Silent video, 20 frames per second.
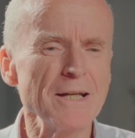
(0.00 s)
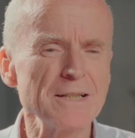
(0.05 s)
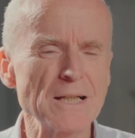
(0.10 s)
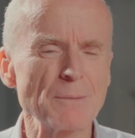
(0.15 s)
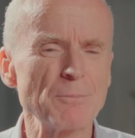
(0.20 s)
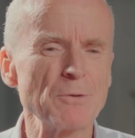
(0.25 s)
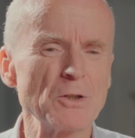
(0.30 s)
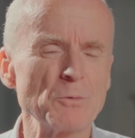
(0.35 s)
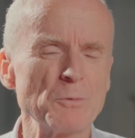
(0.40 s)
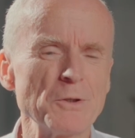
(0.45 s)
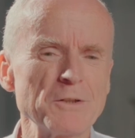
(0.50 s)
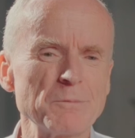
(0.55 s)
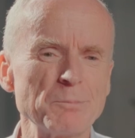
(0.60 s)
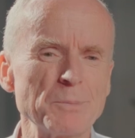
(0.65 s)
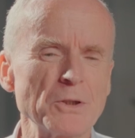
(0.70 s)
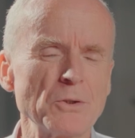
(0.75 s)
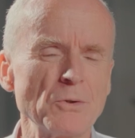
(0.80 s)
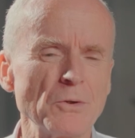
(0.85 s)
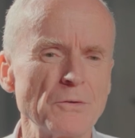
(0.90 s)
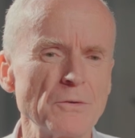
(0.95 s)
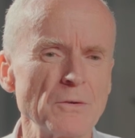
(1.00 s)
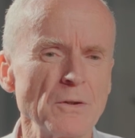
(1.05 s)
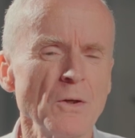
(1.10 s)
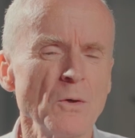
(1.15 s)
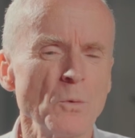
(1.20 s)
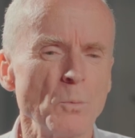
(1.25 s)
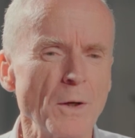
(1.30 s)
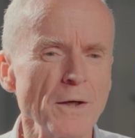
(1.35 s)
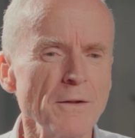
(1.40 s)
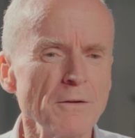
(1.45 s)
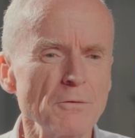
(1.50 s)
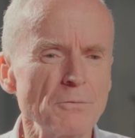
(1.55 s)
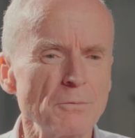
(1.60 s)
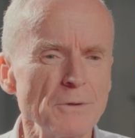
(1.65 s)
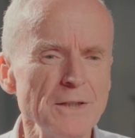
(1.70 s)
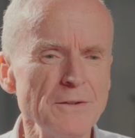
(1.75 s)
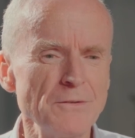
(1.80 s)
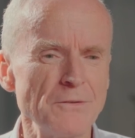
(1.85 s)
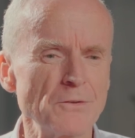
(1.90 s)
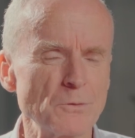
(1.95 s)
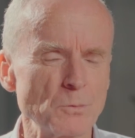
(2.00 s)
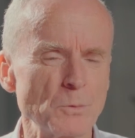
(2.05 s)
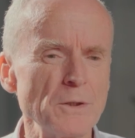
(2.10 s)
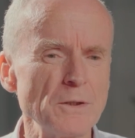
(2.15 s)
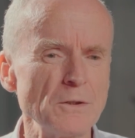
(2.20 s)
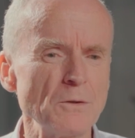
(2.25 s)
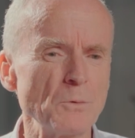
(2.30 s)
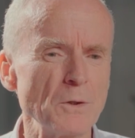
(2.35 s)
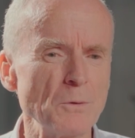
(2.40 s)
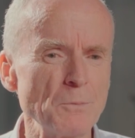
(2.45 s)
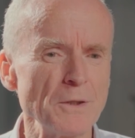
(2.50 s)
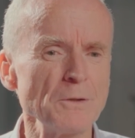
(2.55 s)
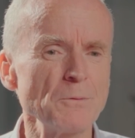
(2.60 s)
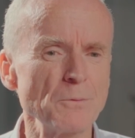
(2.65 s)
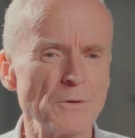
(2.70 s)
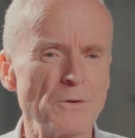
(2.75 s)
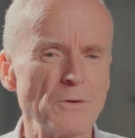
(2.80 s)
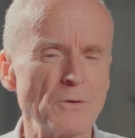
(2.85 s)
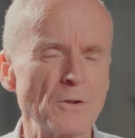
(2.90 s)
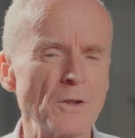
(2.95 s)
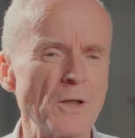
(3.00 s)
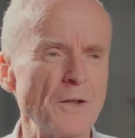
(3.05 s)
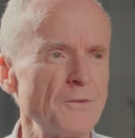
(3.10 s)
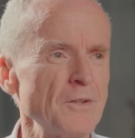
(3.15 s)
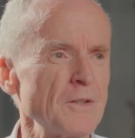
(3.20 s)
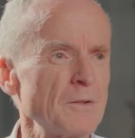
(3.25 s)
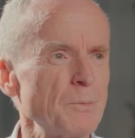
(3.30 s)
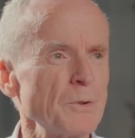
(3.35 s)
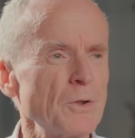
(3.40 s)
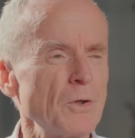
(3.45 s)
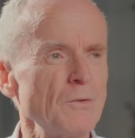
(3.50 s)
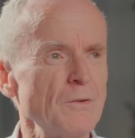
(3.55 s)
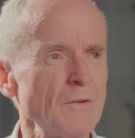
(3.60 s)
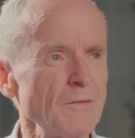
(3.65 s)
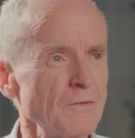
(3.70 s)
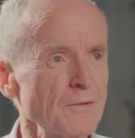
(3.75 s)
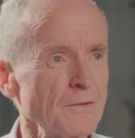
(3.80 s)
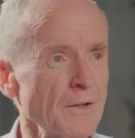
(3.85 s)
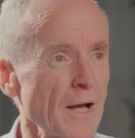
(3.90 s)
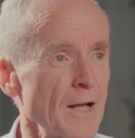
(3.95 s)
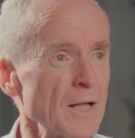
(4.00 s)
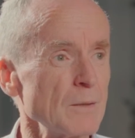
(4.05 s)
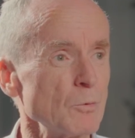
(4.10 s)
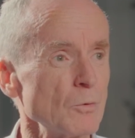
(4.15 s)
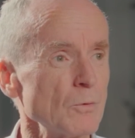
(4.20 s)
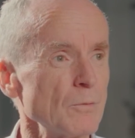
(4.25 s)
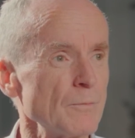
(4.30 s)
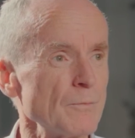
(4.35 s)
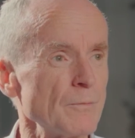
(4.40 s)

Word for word: AWS because one of the reasons we, we went with you guys is because it's scalable